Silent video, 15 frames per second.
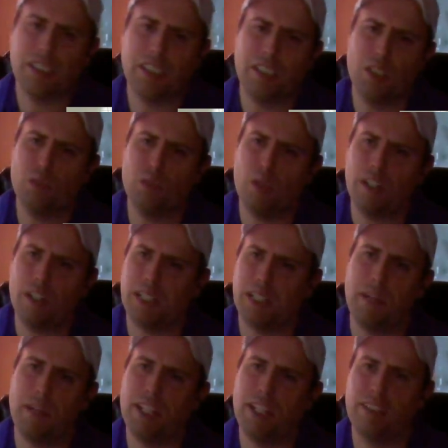it you wrote like a
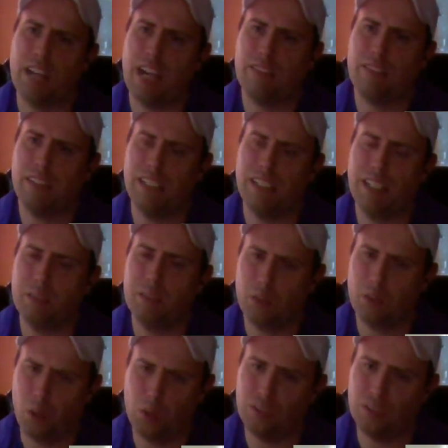paragraph and it was
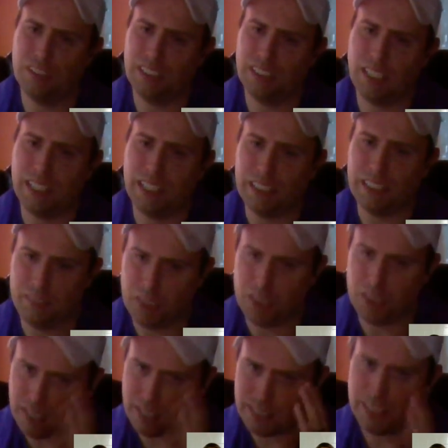totally like
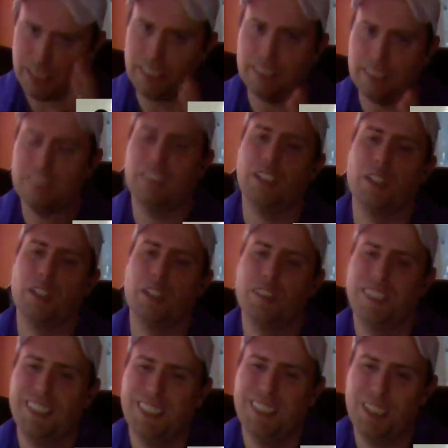your ideas,
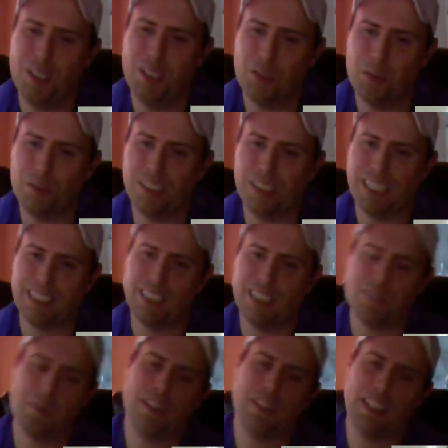you like
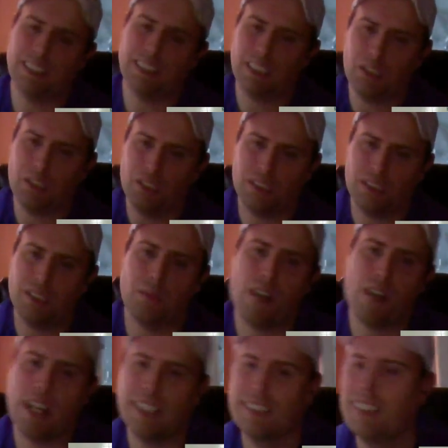government things that you just
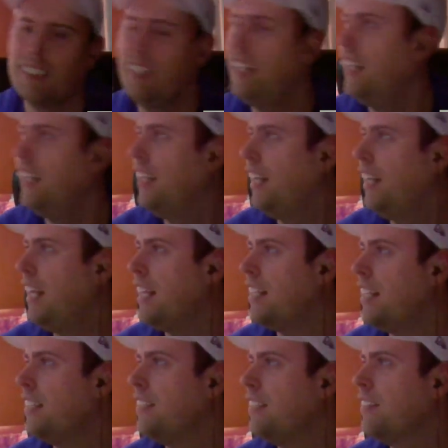summarized,
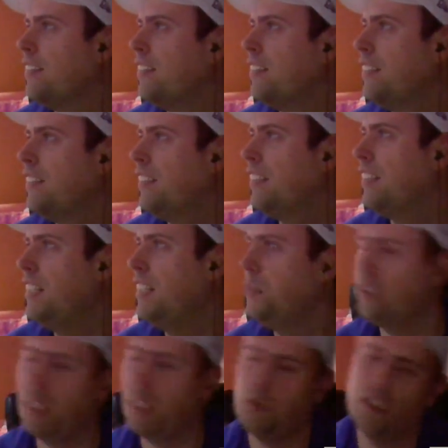and he
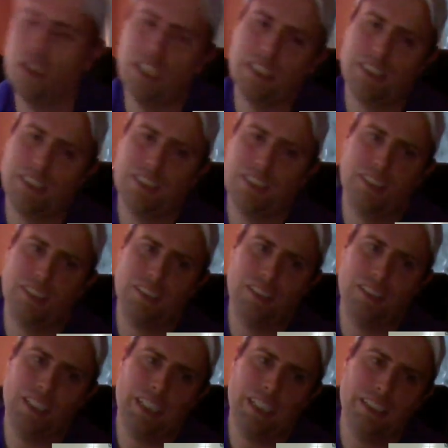was like, well, this
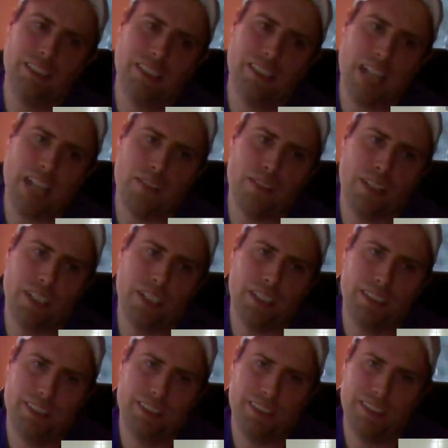needs to have a
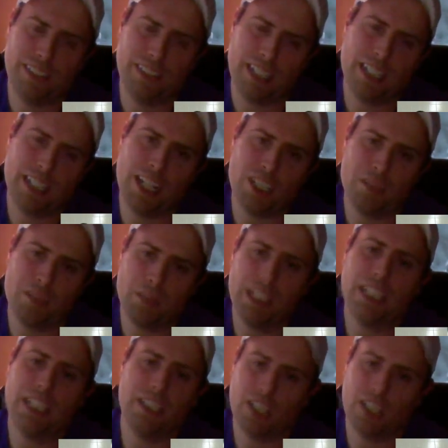citation, but he
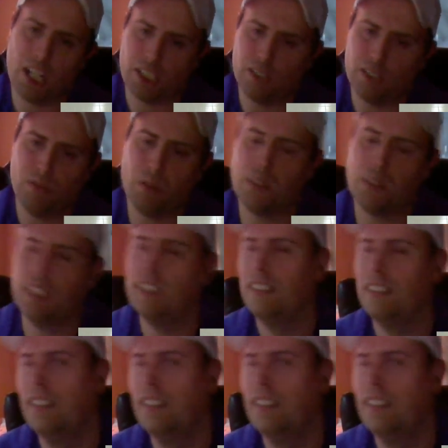didn't dock you for it.